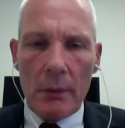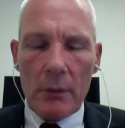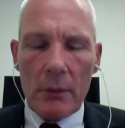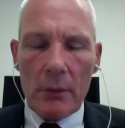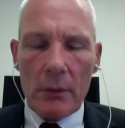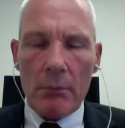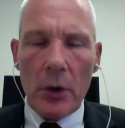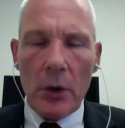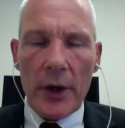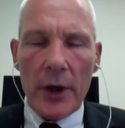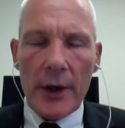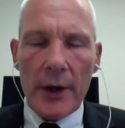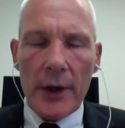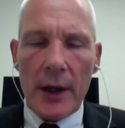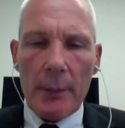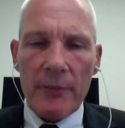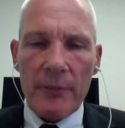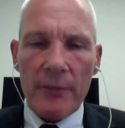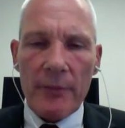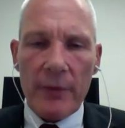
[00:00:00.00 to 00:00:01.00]
modern
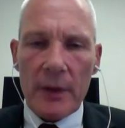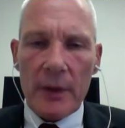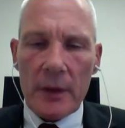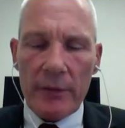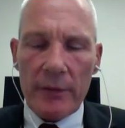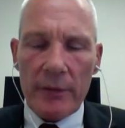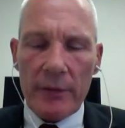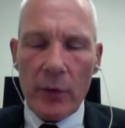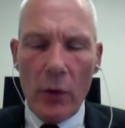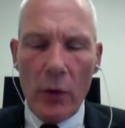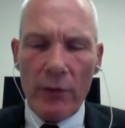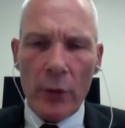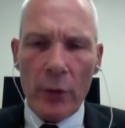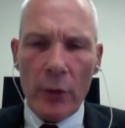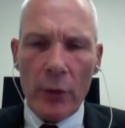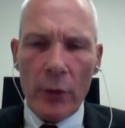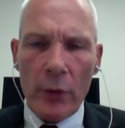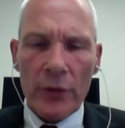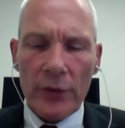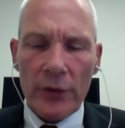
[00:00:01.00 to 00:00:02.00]
armed
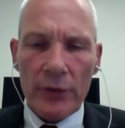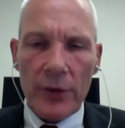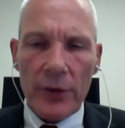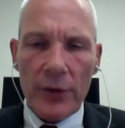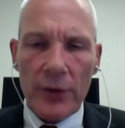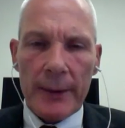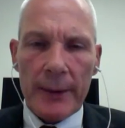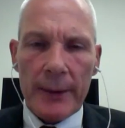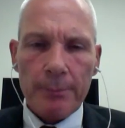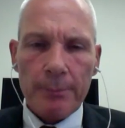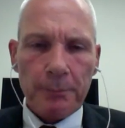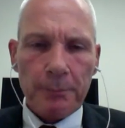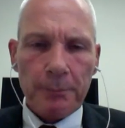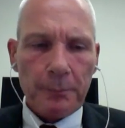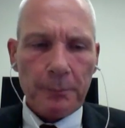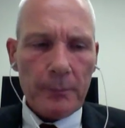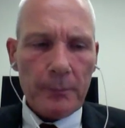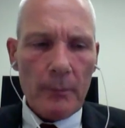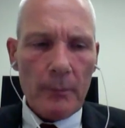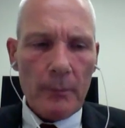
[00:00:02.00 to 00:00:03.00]
forces today,
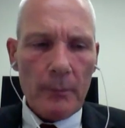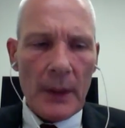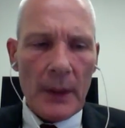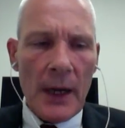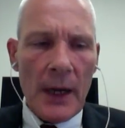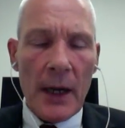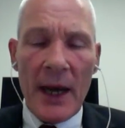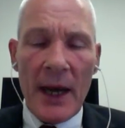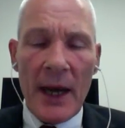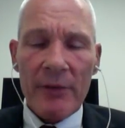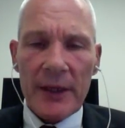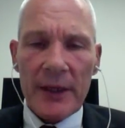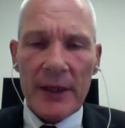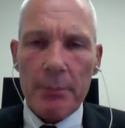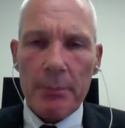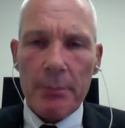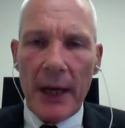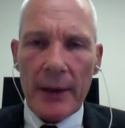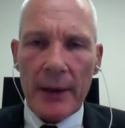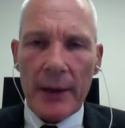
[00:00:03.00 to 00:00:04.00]
are heavily
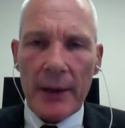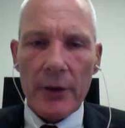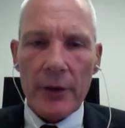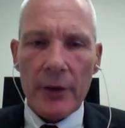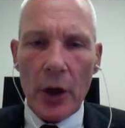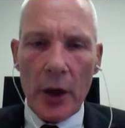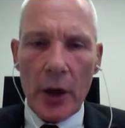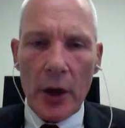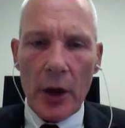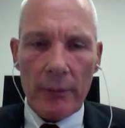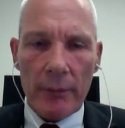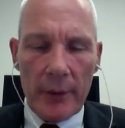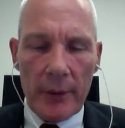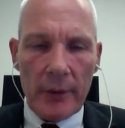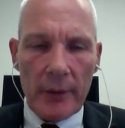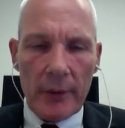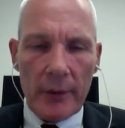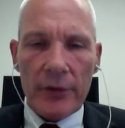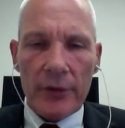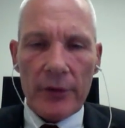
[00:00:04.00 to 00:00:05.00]
dependent on
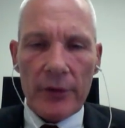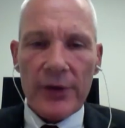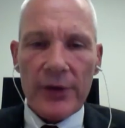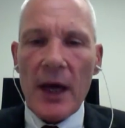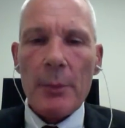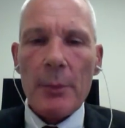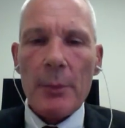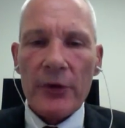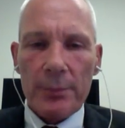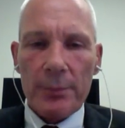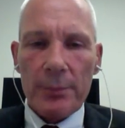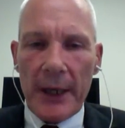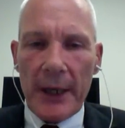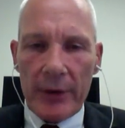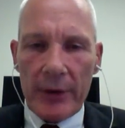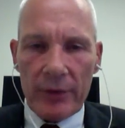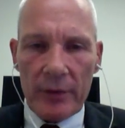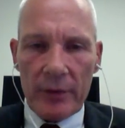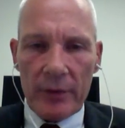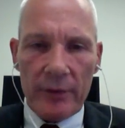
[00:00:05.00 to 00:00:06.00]
cyberspace
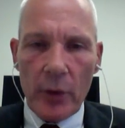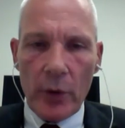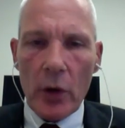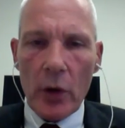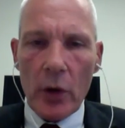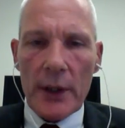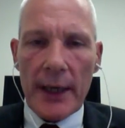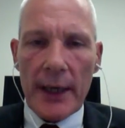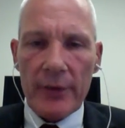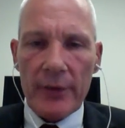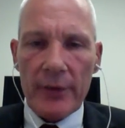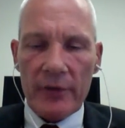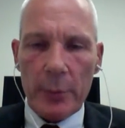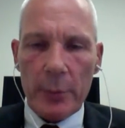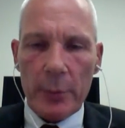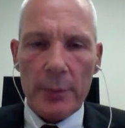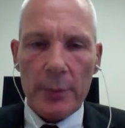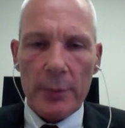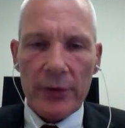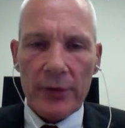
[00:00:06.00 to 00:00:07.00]
for all kinds of
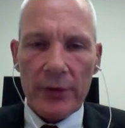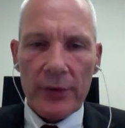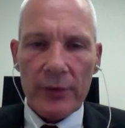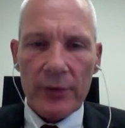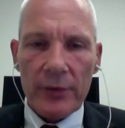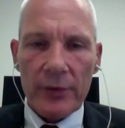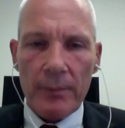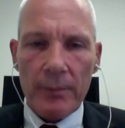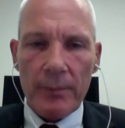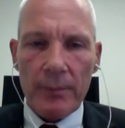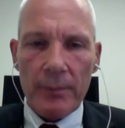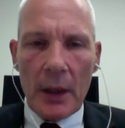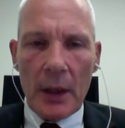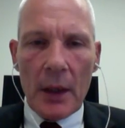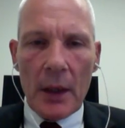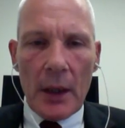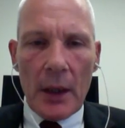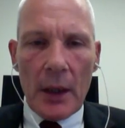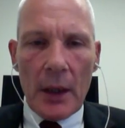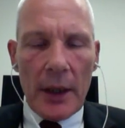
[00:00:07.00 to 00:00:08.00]
purposes.
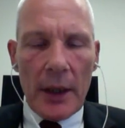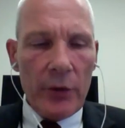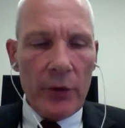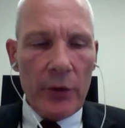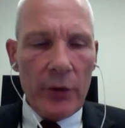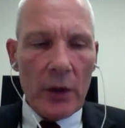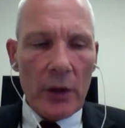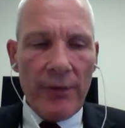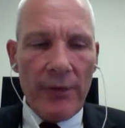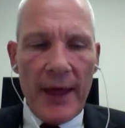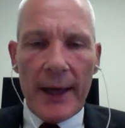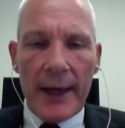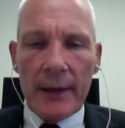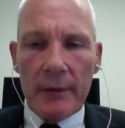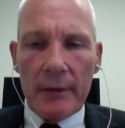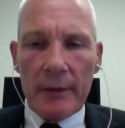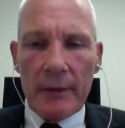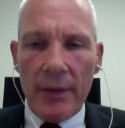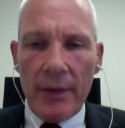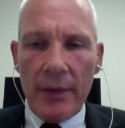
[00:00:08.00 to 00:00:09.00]
In view of
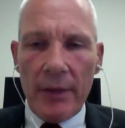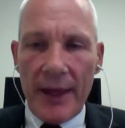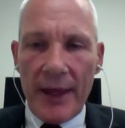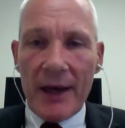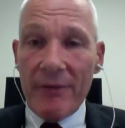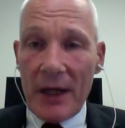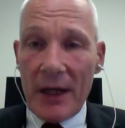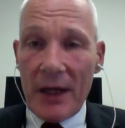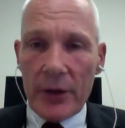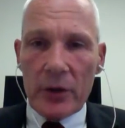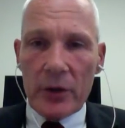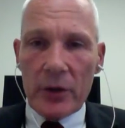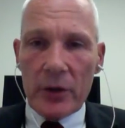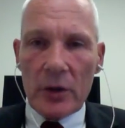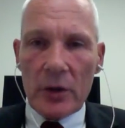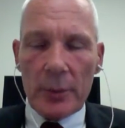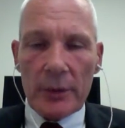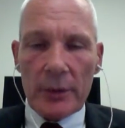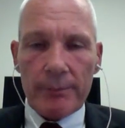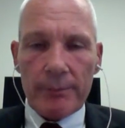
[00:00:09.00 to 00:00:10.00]
that, they are
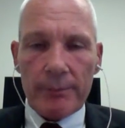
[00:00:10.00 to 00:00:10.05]
vulnerable.